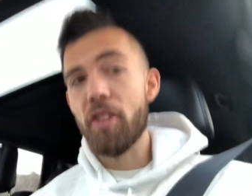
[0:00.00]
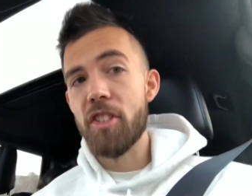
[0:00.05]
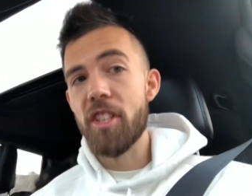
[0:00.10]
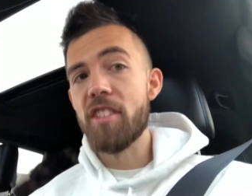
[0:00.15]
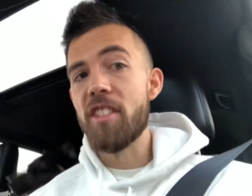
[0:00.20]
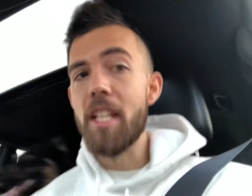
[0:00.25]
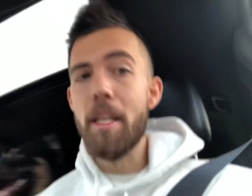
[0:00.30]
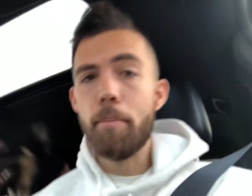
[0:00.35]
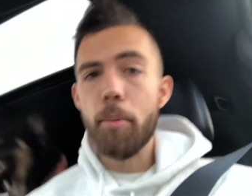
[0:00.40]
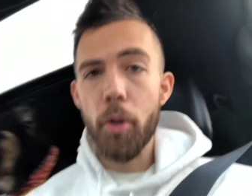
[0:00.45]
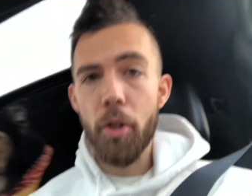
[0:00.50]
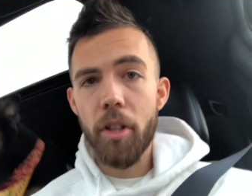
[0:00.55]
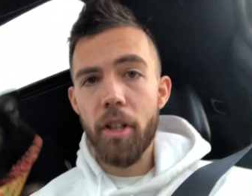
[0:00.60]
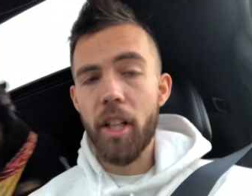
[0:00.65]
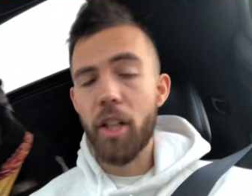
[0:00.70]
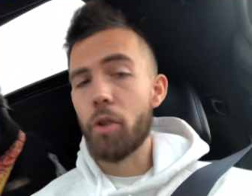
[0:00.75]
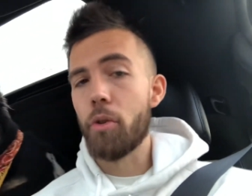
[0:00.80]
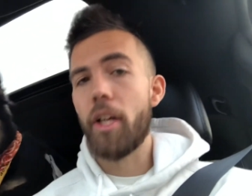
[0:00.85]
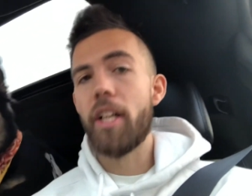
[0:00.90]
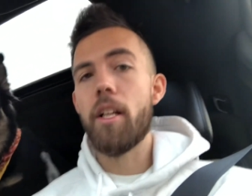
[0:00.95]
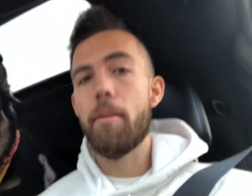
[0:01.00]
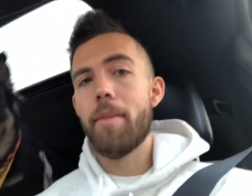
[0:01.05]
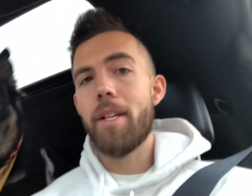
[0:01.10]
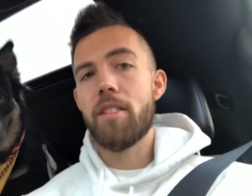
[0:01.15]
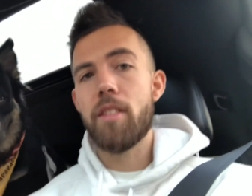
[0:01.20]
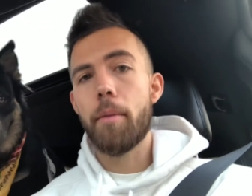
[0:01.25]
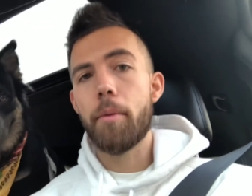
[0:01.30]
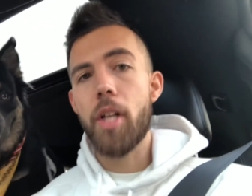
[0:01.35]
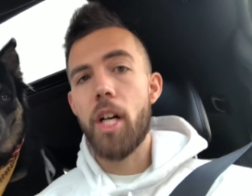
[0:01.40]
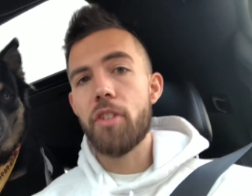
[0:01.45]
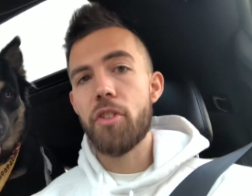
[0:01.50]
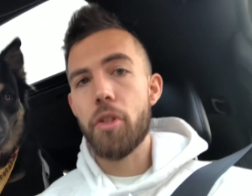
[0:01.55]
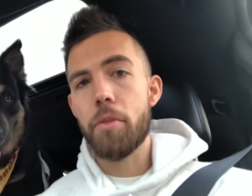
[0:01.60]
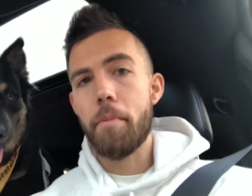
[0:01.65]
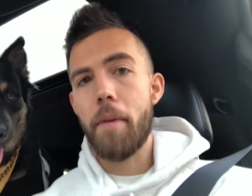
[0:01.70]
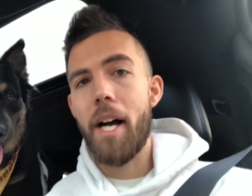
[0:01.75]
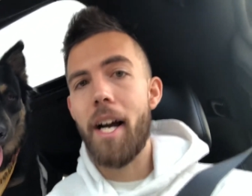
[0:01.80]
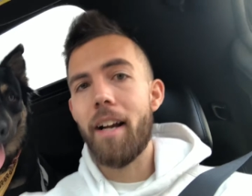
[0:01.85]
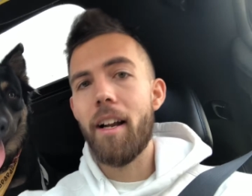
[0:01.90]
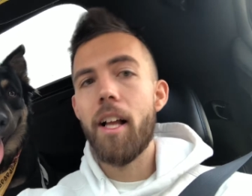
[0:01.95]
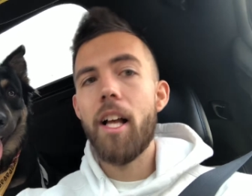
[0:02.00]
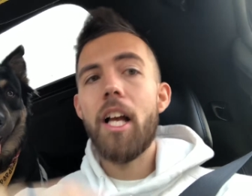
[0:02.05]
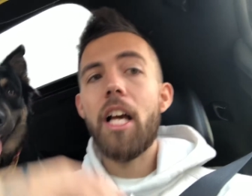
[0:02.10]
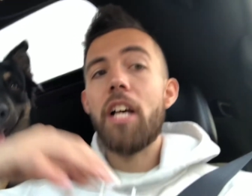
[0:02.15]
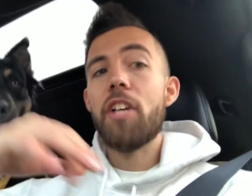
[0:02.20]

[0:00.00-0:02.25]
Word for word: to deeper ingrain in my subconscious mind.